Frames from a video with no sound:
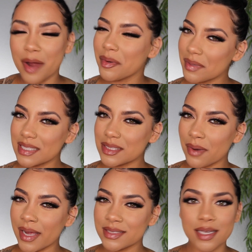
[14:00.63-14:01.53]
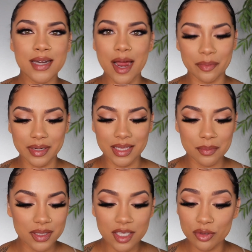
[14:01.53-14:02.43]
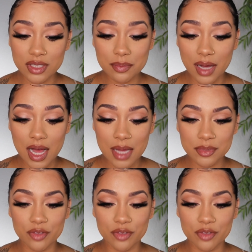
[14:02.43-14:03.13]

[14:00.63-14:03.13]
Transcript: Are we really surprised? Not really, but they're really bomb.